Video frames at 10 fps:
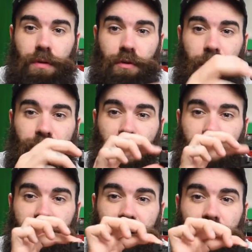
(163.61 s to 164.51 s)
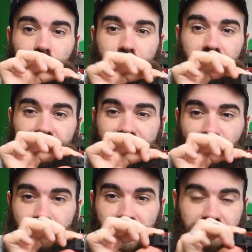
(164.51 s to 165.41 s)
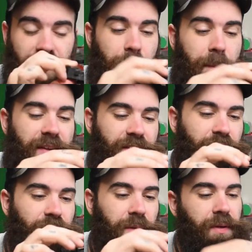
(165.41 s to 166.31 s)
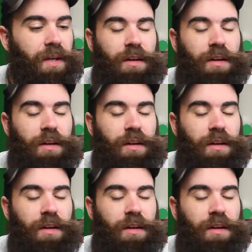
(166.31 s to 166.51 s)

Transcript: grip from Citadel, but Citadel makes an amazing grip.